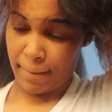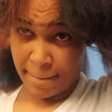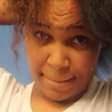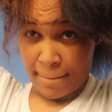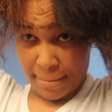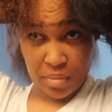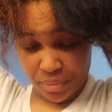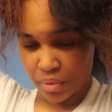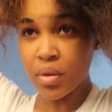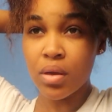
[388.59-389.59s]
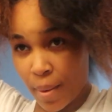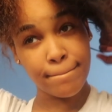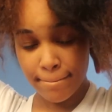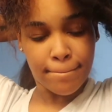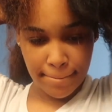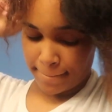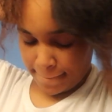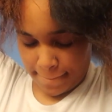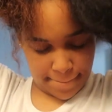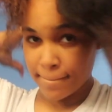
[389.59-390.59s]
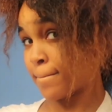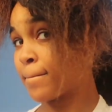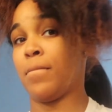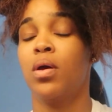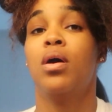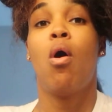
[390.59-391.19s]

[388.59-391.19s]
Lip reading: putting the full back into